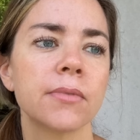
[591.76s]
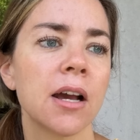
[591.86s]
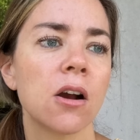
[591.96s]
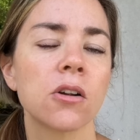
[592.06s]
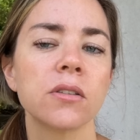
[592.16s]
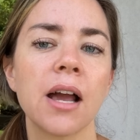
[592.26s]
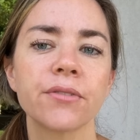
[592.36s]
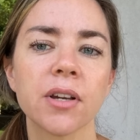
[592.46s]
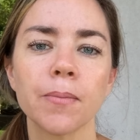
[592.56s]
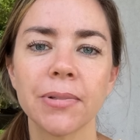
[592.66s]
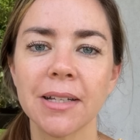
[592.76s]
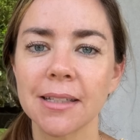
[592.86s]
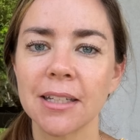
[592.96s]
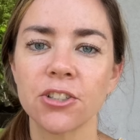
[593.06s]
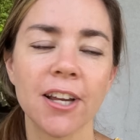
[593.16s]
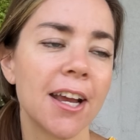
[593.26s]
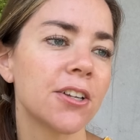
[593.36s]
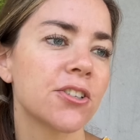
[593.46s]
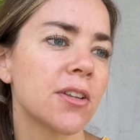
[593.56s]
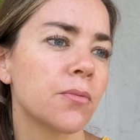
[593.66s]
our life completely
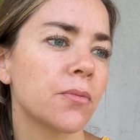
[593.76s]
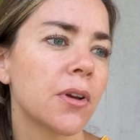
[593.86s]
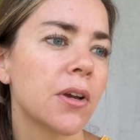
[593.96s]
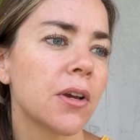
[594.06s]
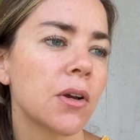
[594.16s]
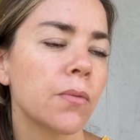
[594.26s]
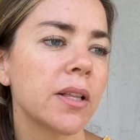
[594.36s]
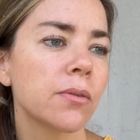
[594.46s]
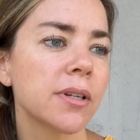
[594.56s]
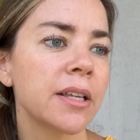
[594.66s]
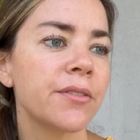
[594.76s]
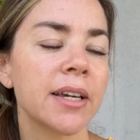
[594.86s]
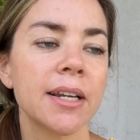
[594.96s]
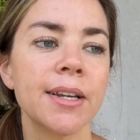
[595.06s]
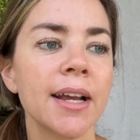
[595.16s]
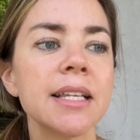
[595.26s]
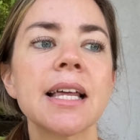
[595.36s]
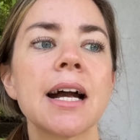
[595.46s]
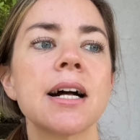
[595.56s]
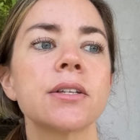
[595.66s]
changed. And we were living in a nice
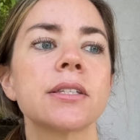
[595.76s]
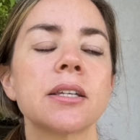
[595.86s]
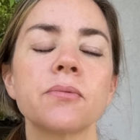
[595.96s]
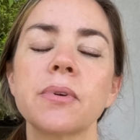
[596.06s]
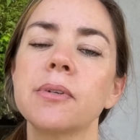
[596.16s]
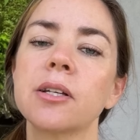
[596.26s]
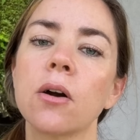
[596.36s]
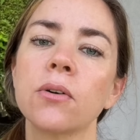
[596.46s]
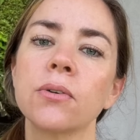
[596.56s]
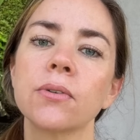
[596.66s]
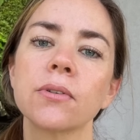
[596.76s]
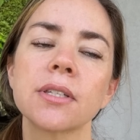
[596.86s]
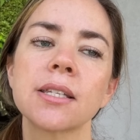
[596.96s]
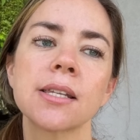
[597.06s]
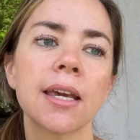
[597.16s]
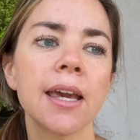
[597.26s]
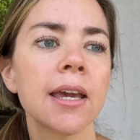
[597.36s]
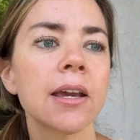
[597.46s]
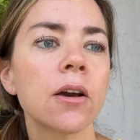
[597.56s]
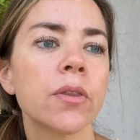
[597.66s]
house and we would go
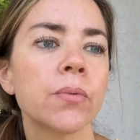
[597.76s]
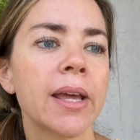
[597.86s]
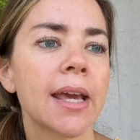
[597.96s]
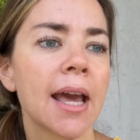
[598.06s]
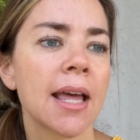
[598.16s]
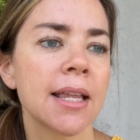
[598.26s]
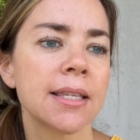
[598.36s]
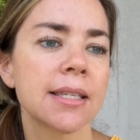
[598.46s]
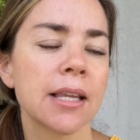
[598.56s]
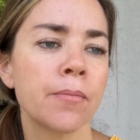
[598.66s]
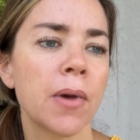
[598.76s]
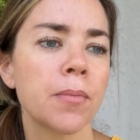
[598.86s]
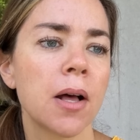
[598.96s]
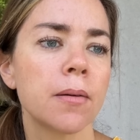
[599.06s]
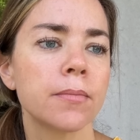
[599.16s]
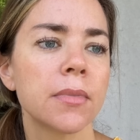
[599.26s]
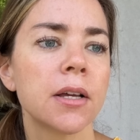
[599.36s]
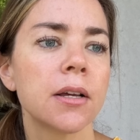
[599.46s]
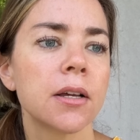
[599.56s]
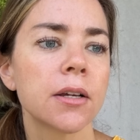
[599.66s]
skiing on the weekends, and my mom
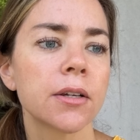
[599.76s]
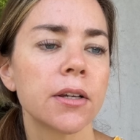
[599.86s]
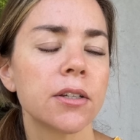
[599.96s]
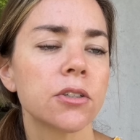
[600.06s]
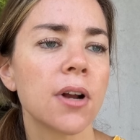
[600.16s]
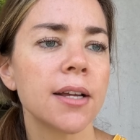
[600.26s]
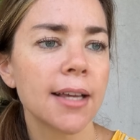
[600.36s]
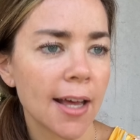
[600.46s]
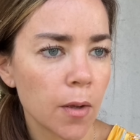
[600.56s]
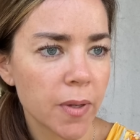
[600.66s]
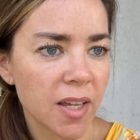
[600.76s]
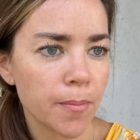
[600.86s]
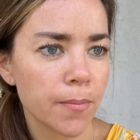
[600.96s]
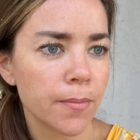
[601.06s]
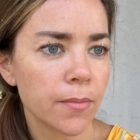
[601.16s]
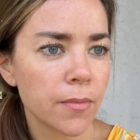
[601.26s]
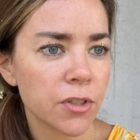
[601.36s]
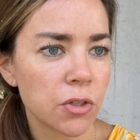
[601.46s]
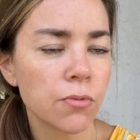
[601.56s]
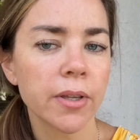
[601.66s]
tried to help him.
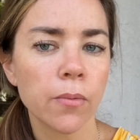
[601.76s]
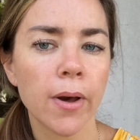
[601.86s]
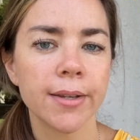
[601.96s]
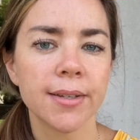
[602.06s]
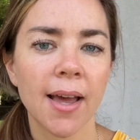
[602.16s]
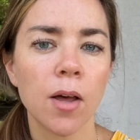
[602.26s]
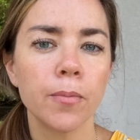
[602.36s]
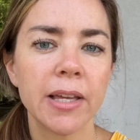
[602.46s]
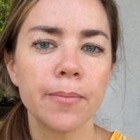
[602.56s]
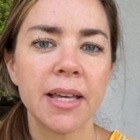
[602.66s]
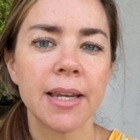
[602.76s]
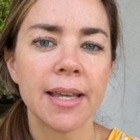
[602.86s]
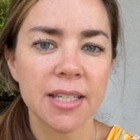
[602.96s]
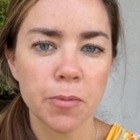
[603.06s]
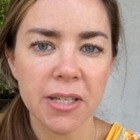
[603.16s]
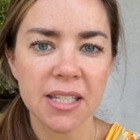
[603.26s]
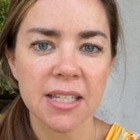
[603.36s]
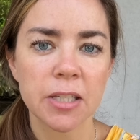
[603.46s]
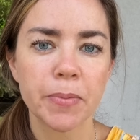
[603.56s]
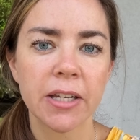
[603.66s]
She really wanted to help him in his
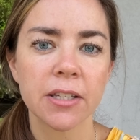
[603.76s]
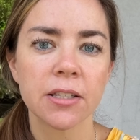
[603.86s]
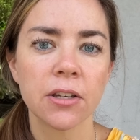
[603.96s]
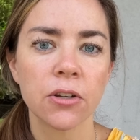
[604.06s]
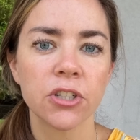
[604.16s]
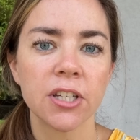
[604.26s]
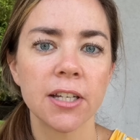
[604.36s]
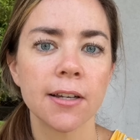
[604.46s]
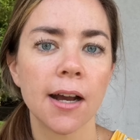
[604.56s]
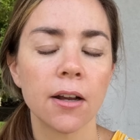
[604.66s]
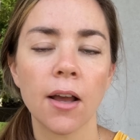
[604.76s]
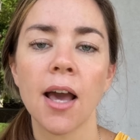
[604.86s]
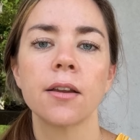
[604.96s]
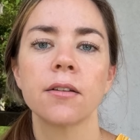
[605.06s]
business because, you know, she had